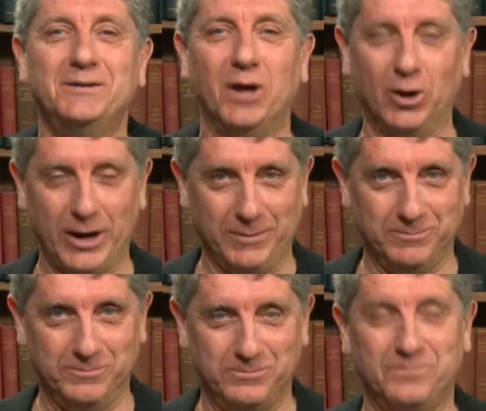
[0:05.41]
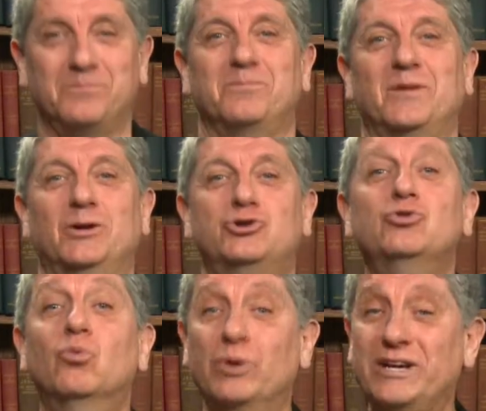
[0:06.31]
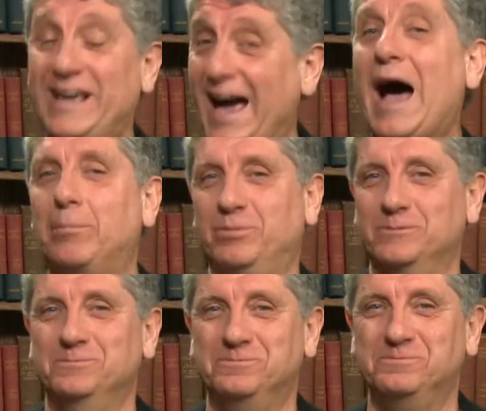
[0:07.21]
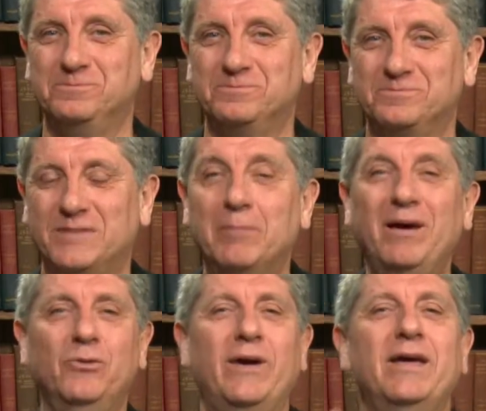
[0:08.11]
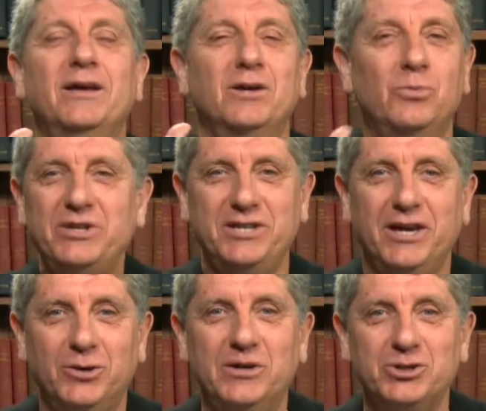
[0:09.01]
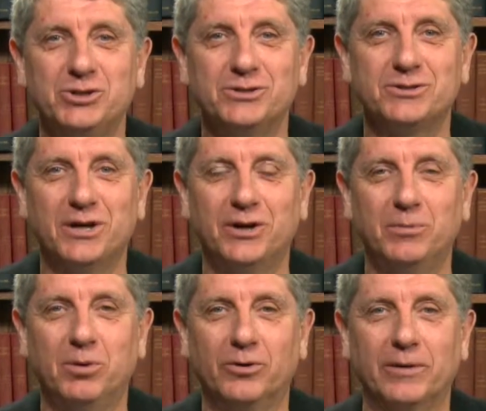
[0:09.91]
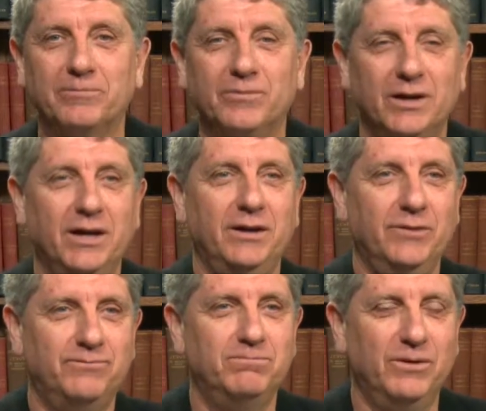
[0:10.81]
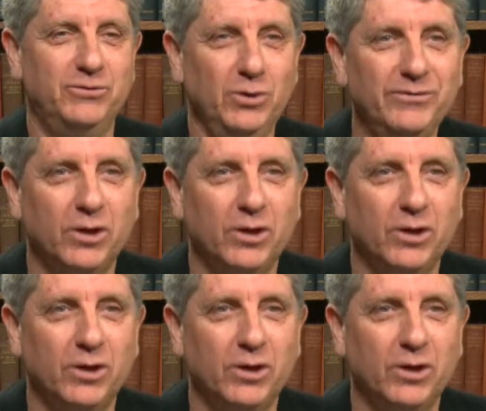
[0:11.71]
All right, to recap. And by the way, we take questions on our program. If, if you have a